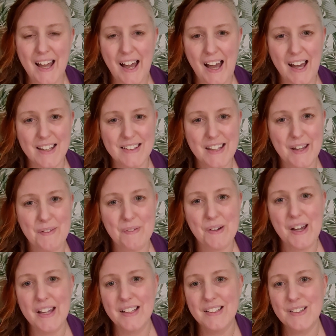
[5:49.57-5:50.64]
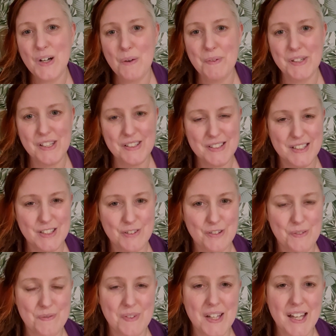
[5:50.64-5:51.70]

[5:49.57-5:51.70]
and they were in common usage from